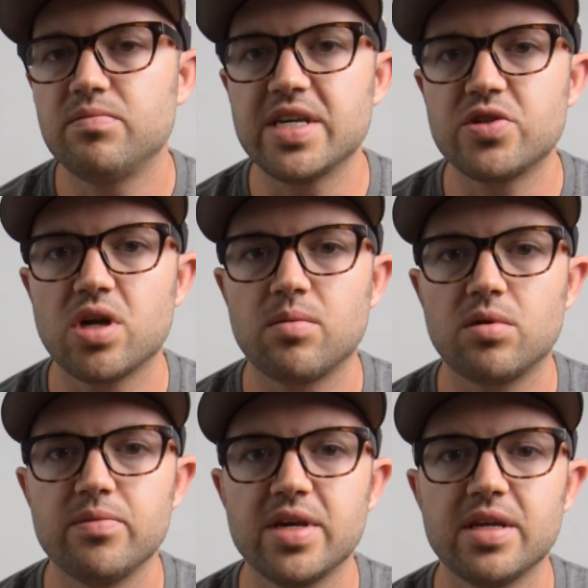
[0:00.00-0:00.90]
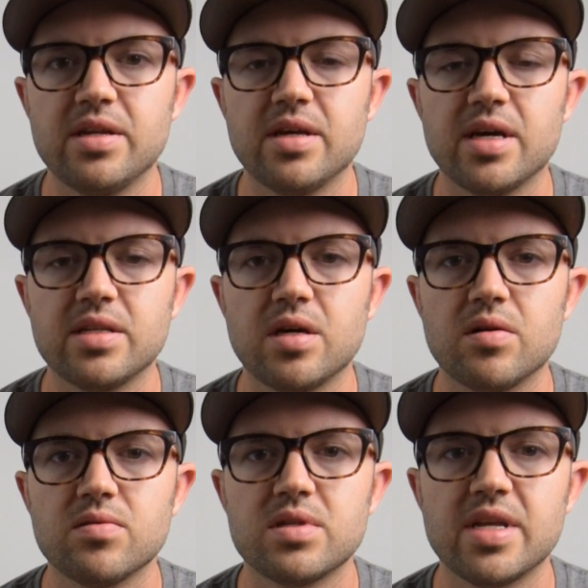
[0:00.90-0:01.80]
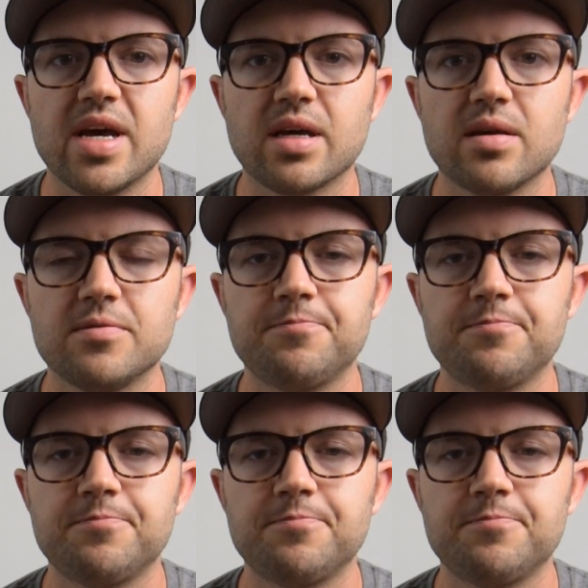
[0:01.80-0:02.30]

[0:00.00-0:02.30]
bass treble mid tone stack.